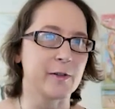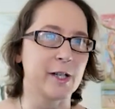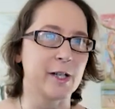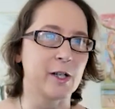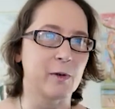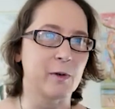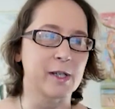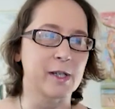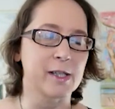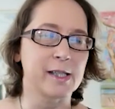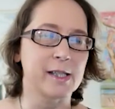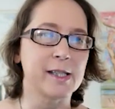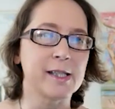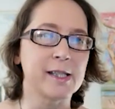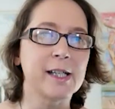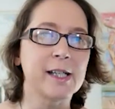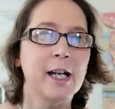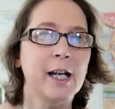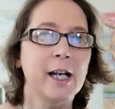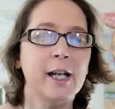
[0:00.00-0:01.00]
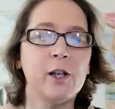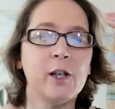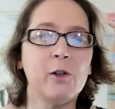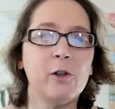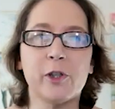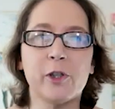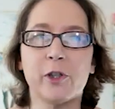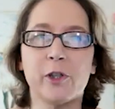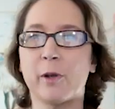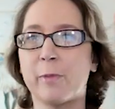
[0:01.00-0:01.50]
courses in
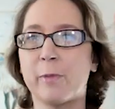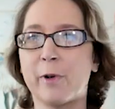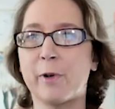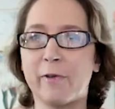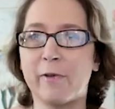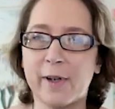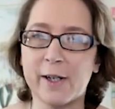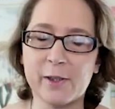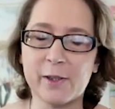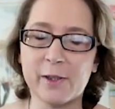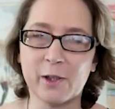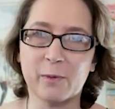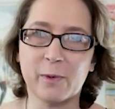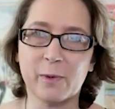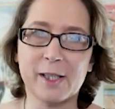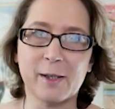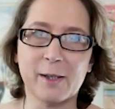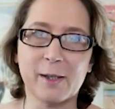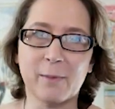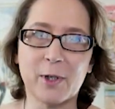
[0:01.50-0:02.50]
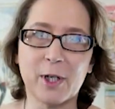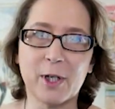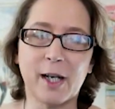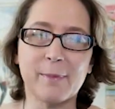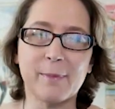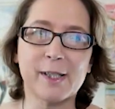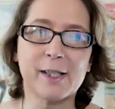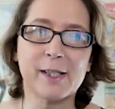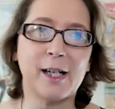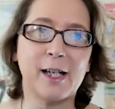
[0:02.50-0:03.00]
which the professor would
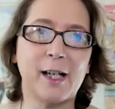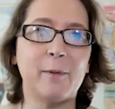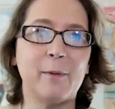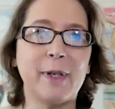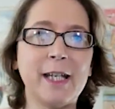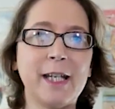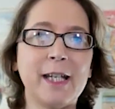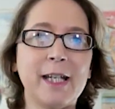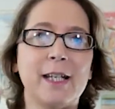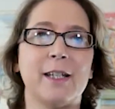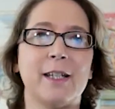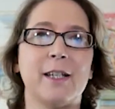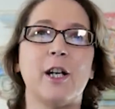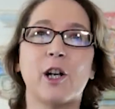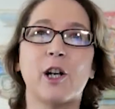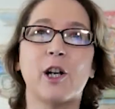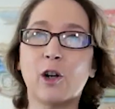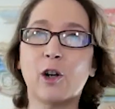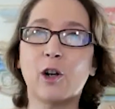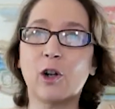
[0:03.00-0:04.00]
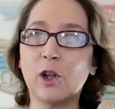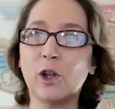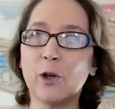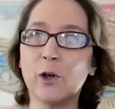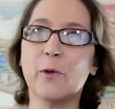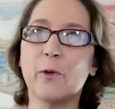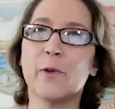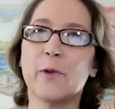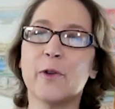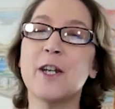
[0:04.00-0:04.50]
sometimes come in
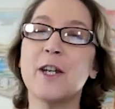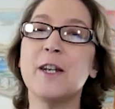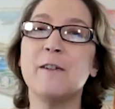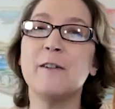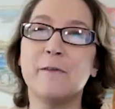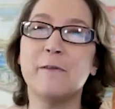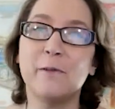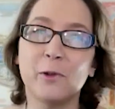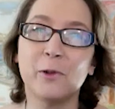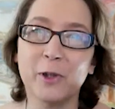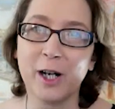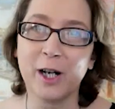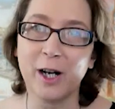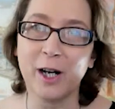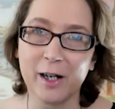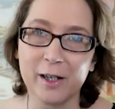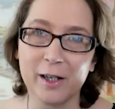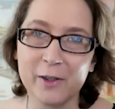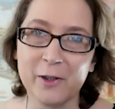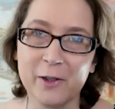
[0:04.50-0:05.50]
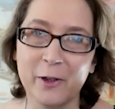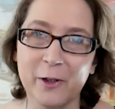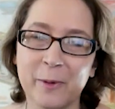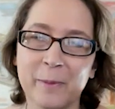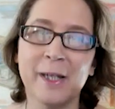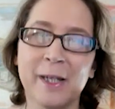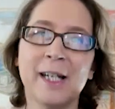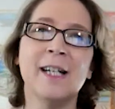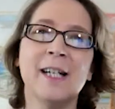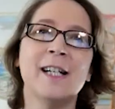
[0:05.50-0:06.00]
clothed in full
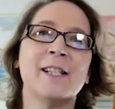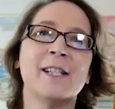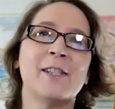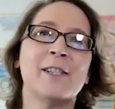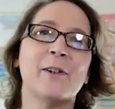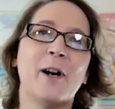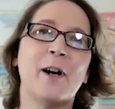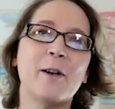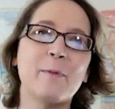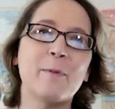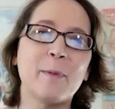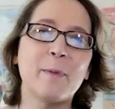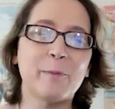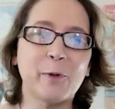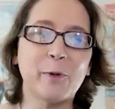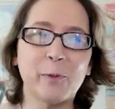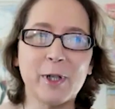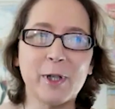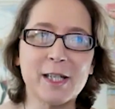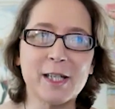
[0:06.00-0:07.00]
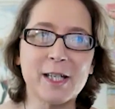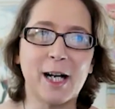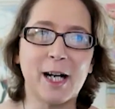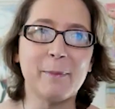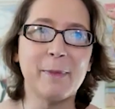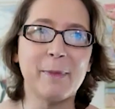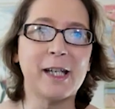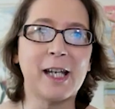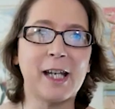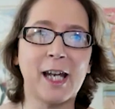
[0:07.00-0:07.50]
costume. So I remember one time
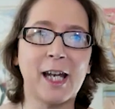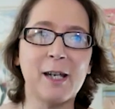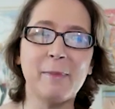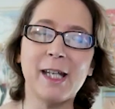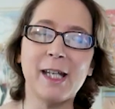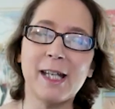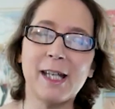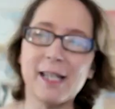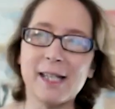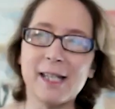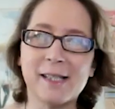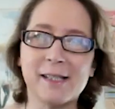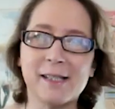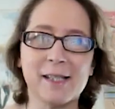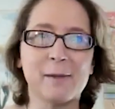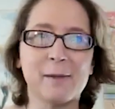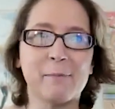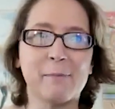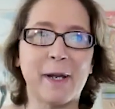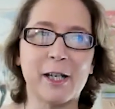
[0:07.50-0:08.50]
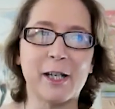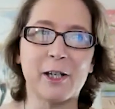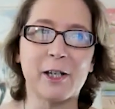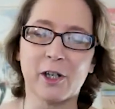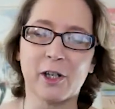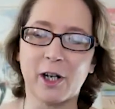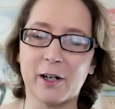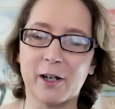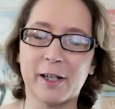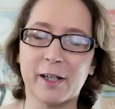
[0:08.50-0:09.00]
he came in as a
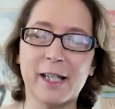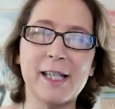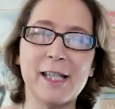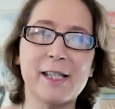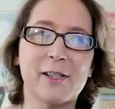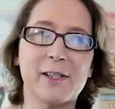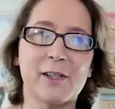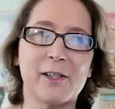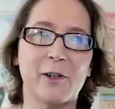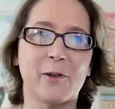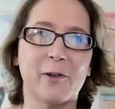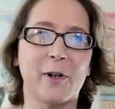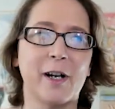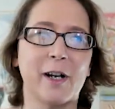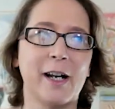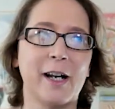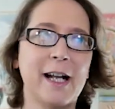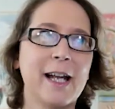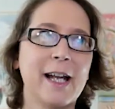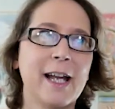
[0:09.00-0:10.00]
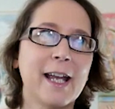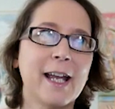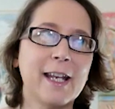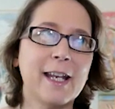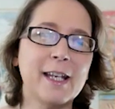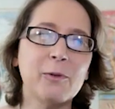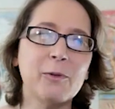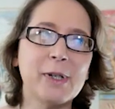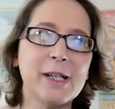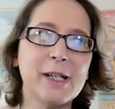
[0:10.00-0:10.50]
Spanish conquistador, and
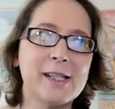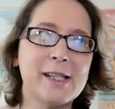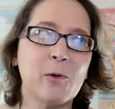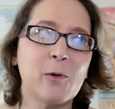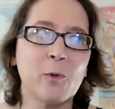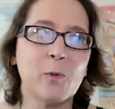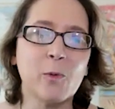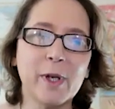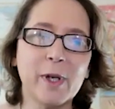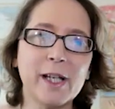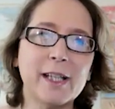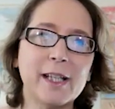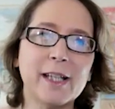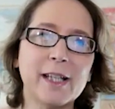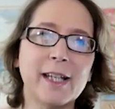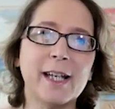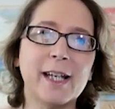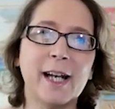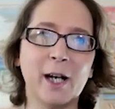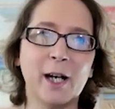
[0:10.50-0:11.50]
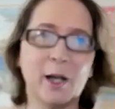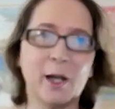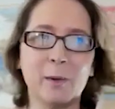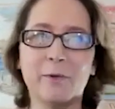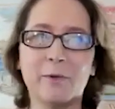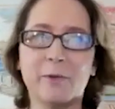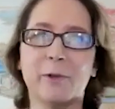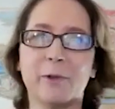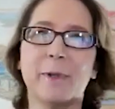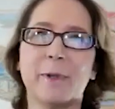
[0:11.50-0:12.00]
it was really
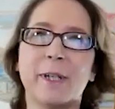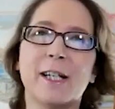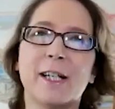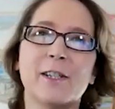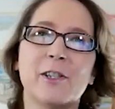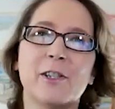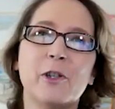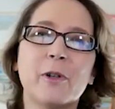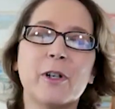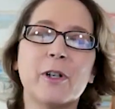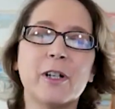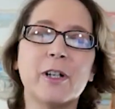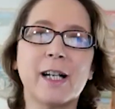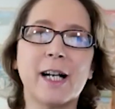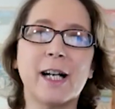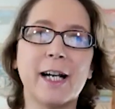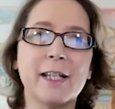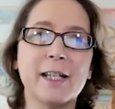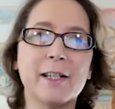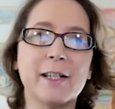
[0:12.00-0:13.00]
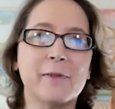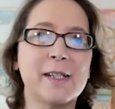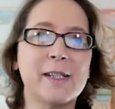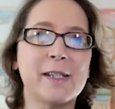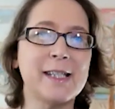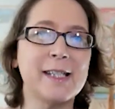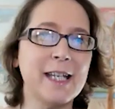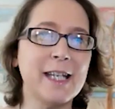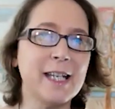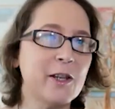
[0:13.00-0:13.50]
helpful because you could kind of
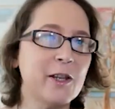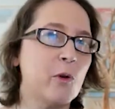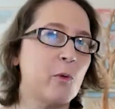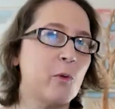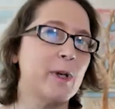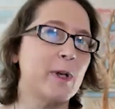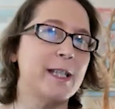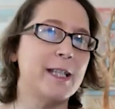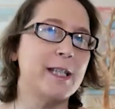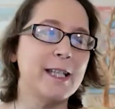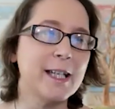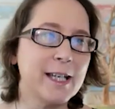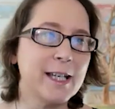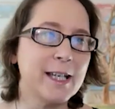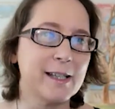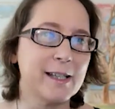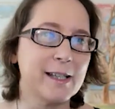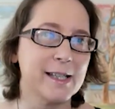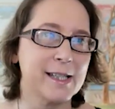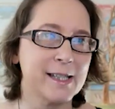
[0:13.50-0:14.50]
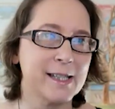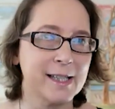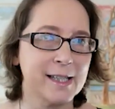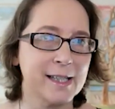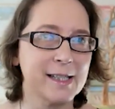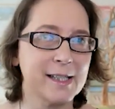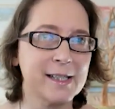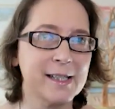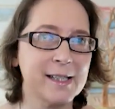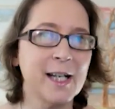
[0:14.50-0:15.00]
see the ridiculousness